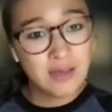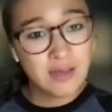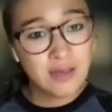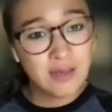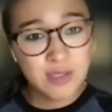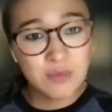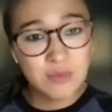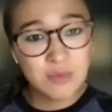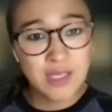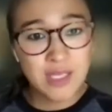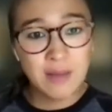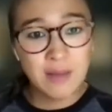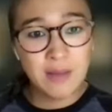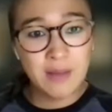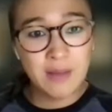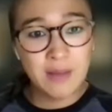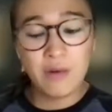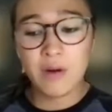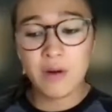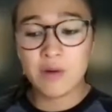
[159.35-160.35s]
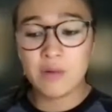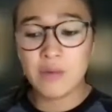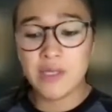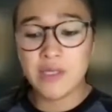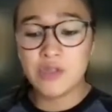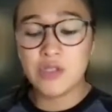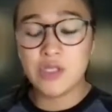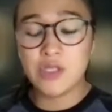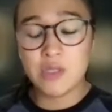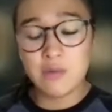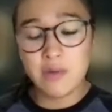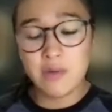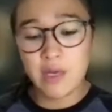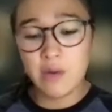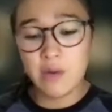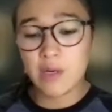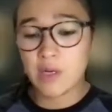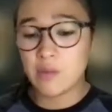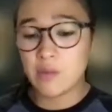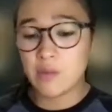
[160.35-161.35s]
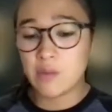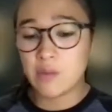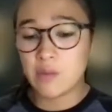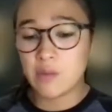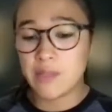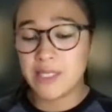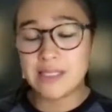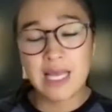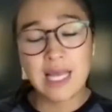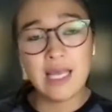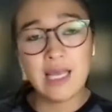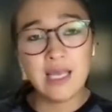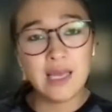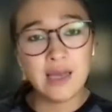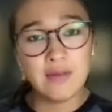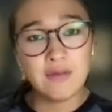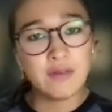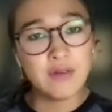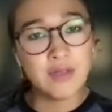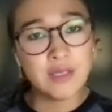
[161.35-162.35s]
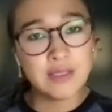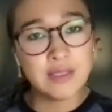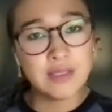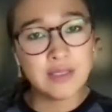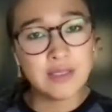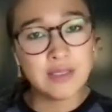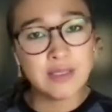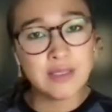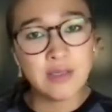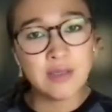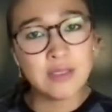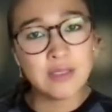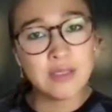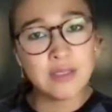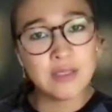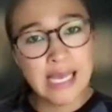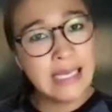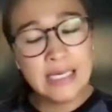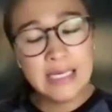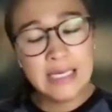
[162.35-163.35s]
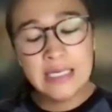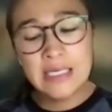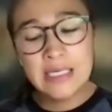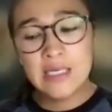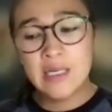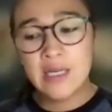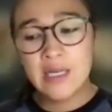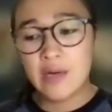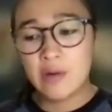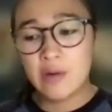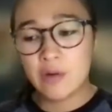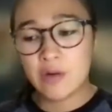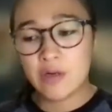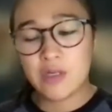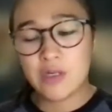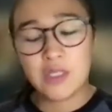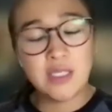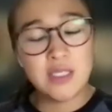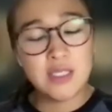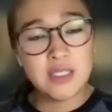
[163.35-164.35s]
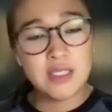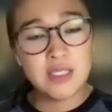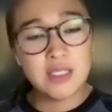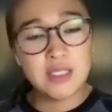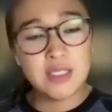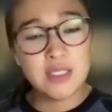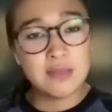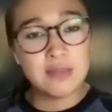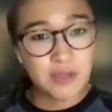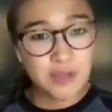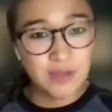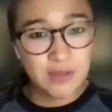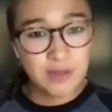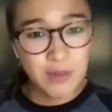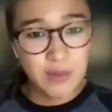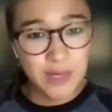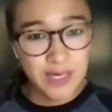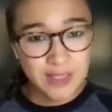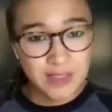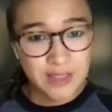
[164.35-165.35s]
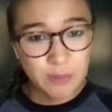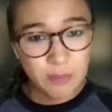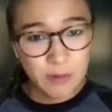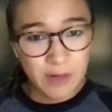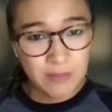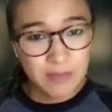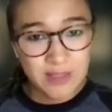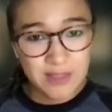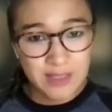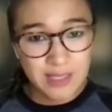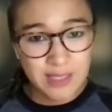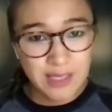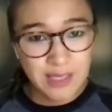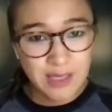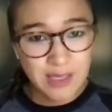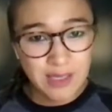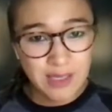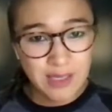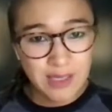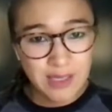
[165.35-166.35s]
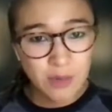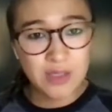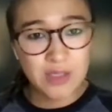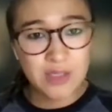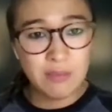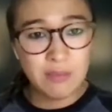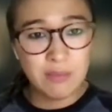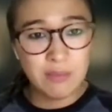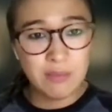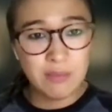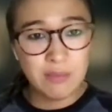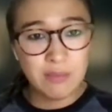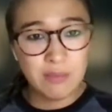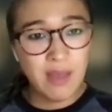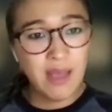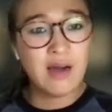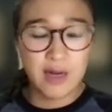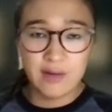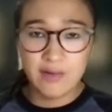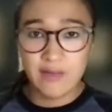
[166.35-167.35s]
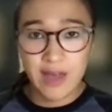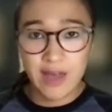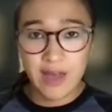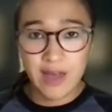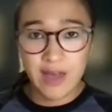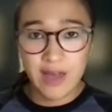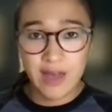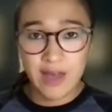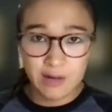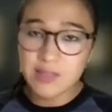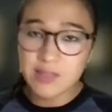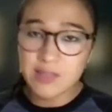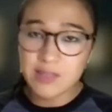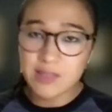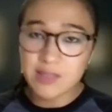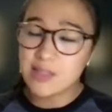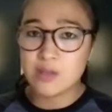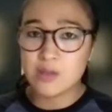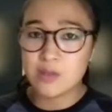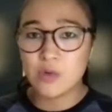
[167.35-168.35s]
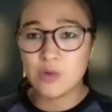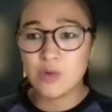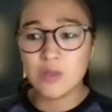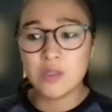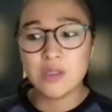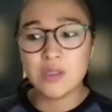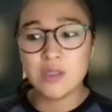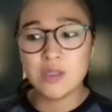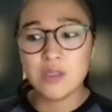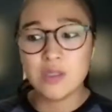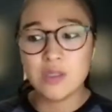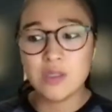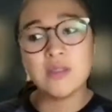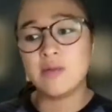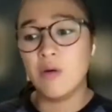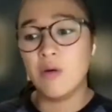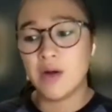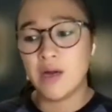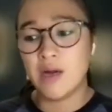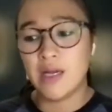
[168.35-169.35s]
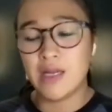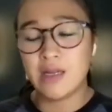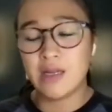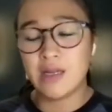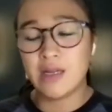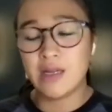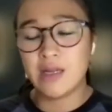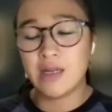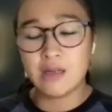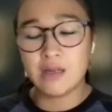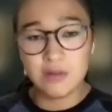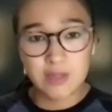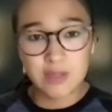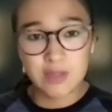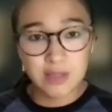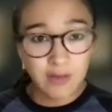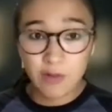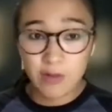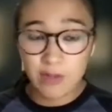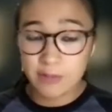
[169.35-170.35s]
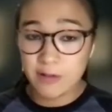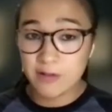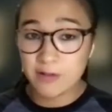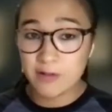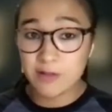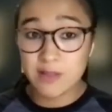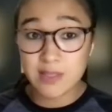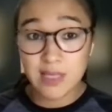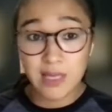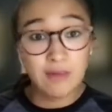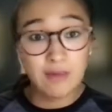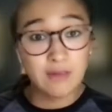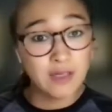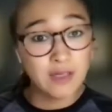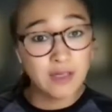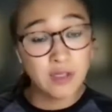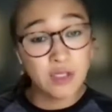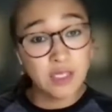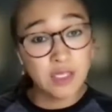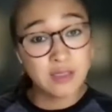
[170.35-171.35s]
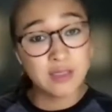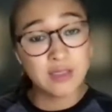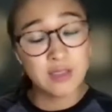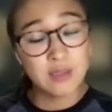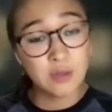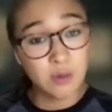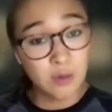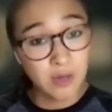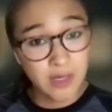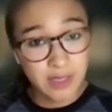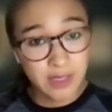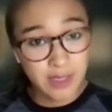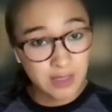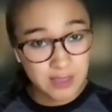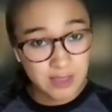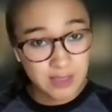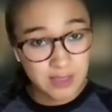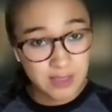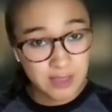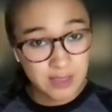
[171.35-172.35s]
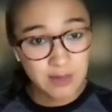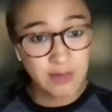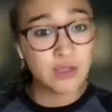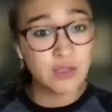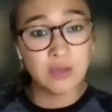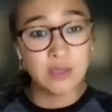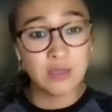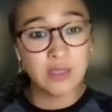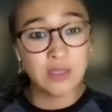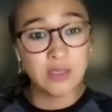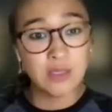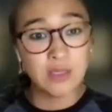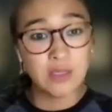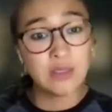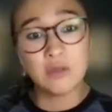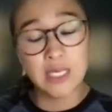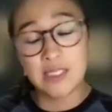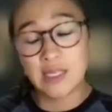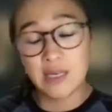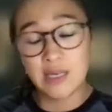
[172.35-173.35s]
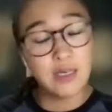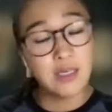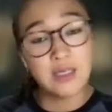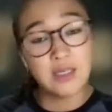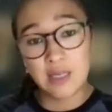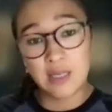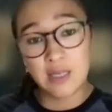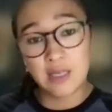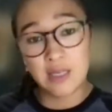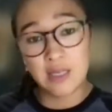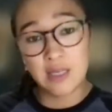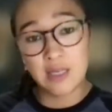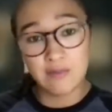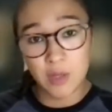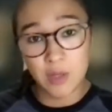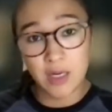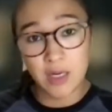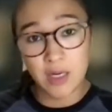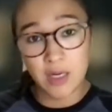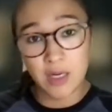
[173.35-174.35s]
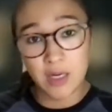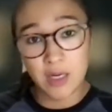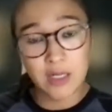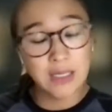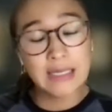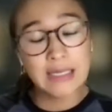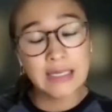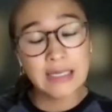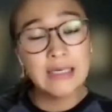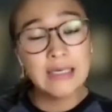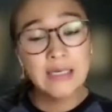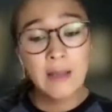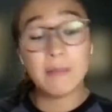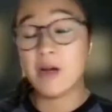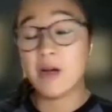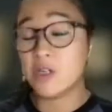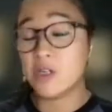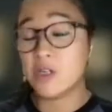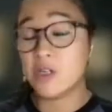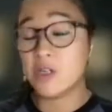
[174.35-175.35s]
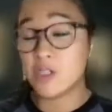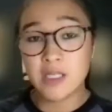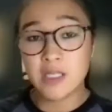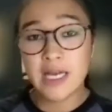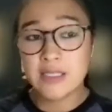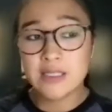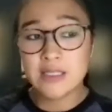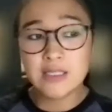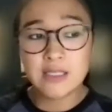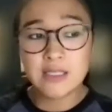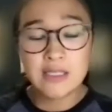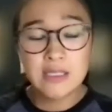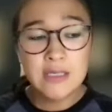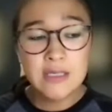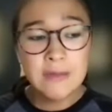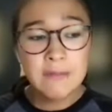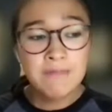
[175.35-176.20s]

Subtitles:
It's really about what are we doing? What are we saying every single day in order to dismantle white supremacy, in order to make our environments and our schools more inclusive, equitable, safe, and justice oriented for students whose identities have historically been marginalized.